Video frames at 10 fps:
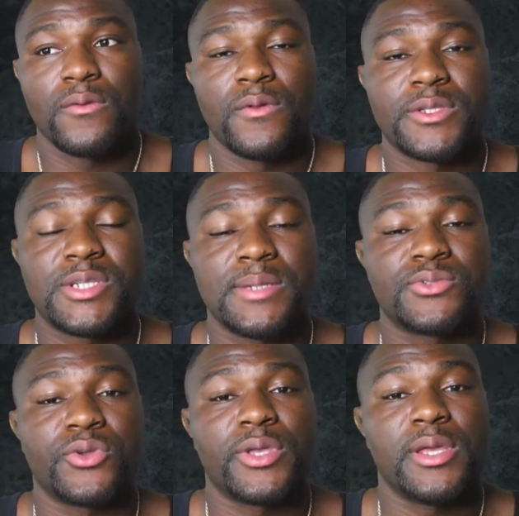It seems
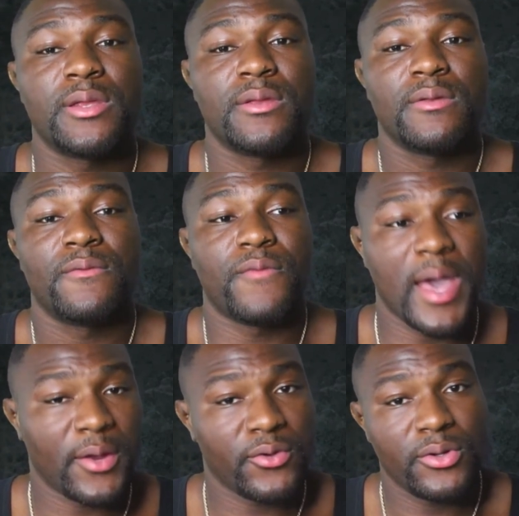they're getting
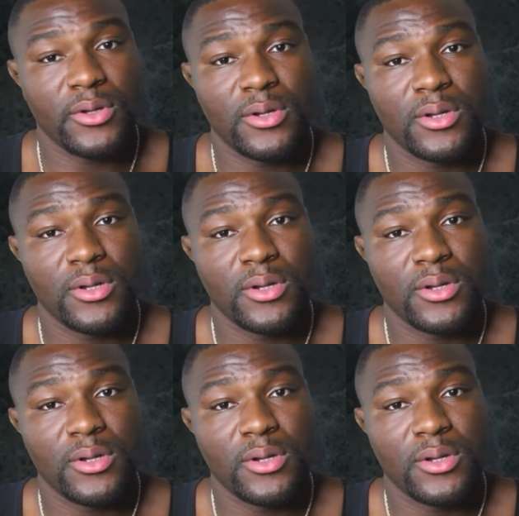fatter.